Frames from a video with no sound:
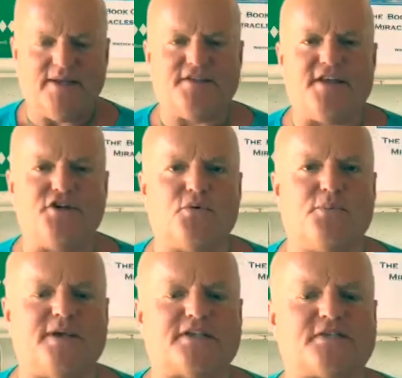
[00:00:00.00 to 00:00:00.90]
Then you
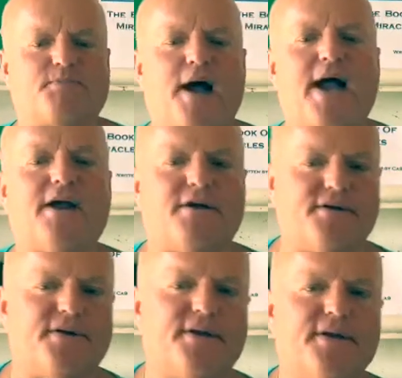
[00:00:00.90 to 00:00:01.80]
will be
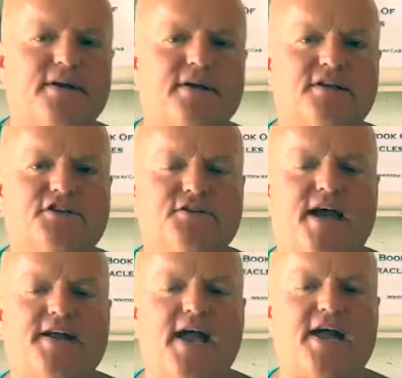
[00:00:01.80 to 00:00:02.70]
inspired to
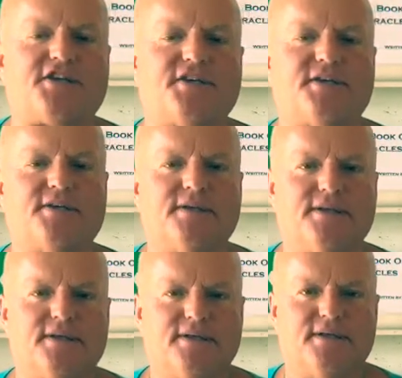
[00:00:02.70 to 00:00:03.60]
that action
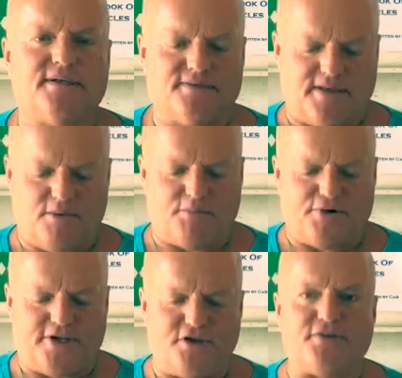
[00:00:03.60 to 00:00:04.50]
that will
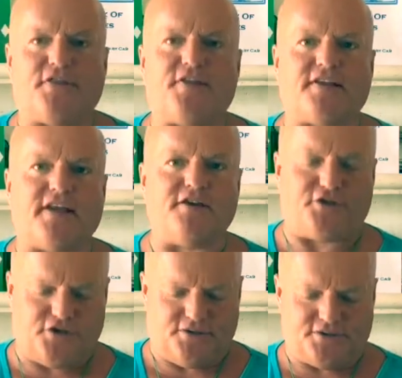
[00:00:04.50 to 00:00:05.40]
bring you the thing that
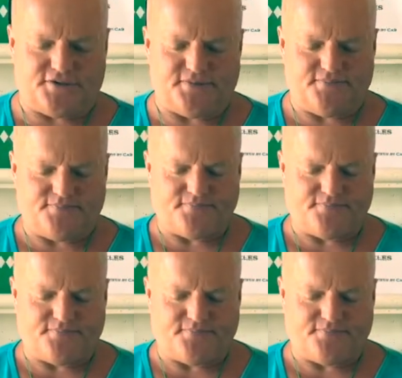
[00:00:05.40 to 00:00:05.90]
you choose.